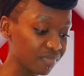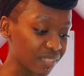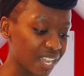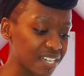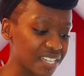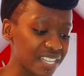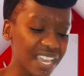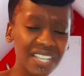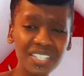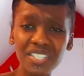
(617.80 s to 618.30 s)

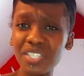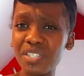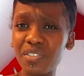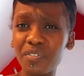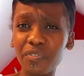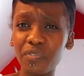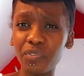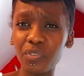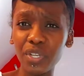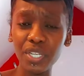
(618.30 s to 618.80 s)
And yeah, just the
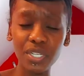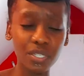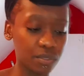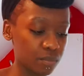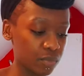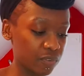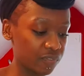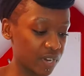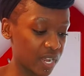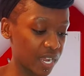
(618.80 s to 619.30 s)

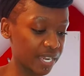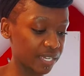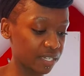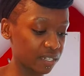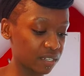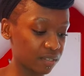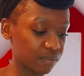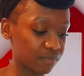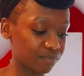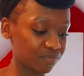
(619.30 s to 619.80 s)
freedom of like
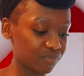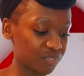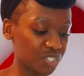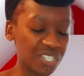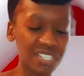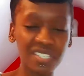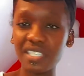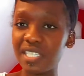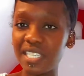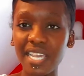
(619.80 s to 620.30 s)

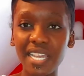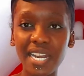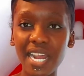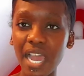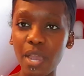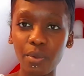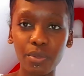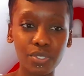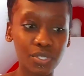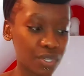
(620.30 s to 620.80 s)
just seeing
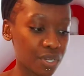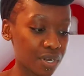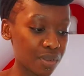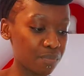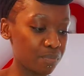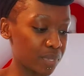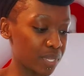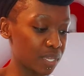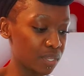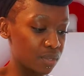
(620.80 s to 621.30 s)
how it's gonna
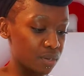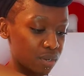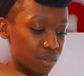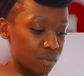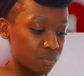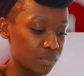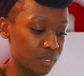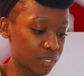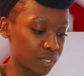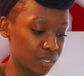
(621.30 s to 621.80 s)
be, you know,
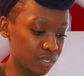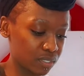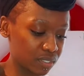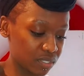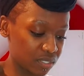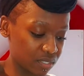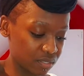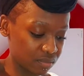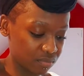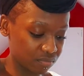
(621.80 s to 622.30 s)

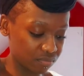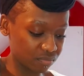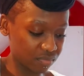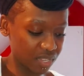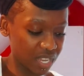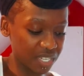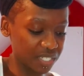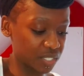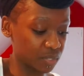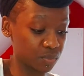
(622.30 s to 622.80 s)
because
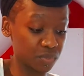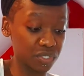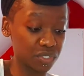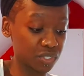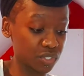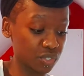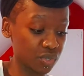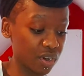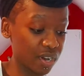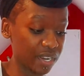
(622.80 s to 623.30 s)
I just wanted
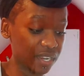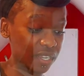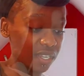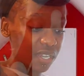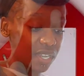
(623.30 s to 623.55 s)
to try it.